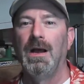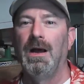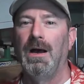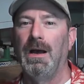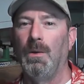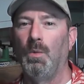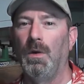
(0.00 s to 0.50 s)

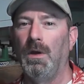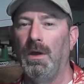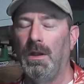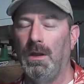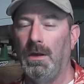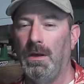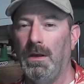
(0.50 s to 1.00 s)
I,
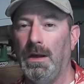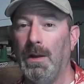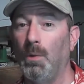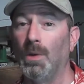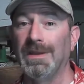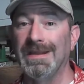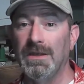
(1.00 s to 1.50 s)
uh, I
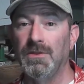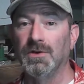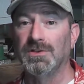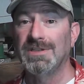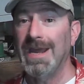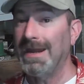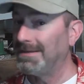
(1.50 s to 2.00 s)
will either
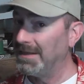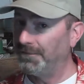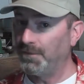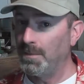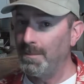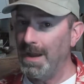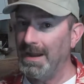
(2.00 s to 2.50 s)
take
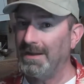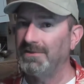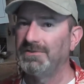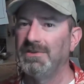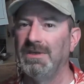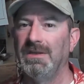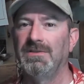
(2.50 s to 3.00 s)
different
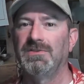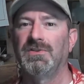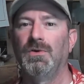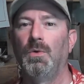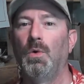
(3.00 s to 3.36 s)
magazines,